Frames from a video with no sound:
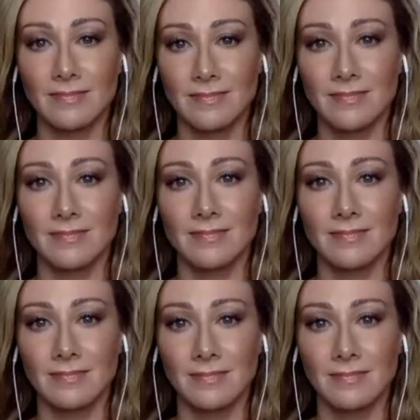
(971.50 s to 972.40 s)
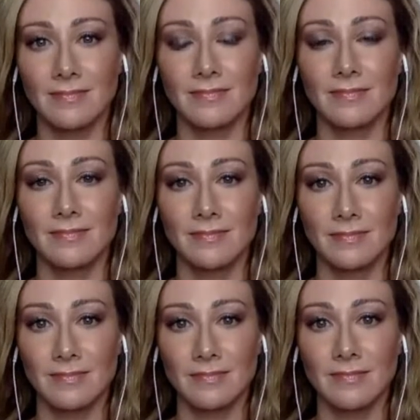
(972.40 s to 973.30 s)

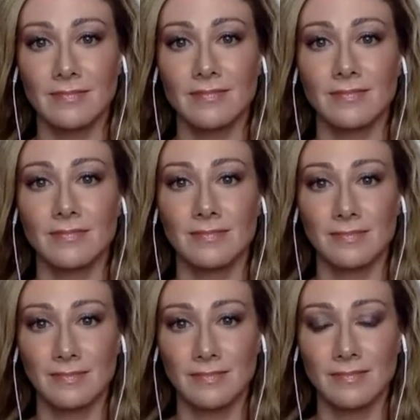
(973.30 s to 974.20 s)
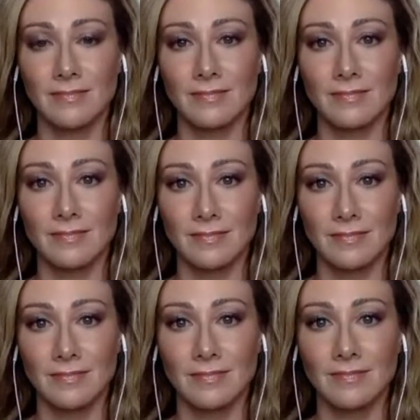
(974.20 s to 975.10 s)

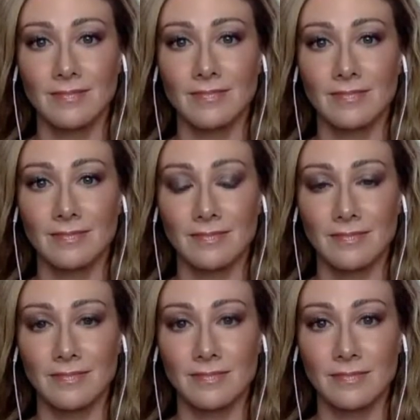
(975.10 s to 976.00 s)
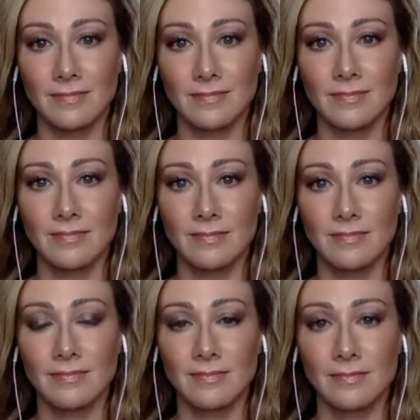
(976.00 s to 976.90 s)

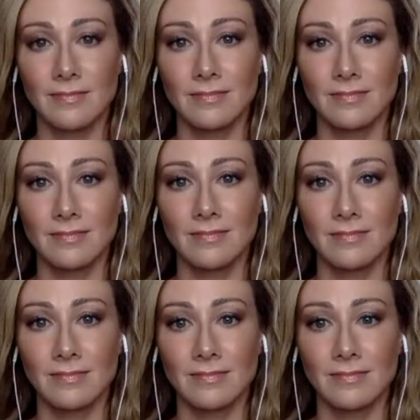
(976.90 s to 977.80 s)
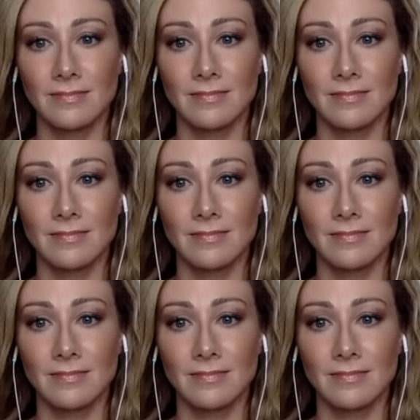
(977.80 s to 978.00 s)
No words are spoken by the person on screen.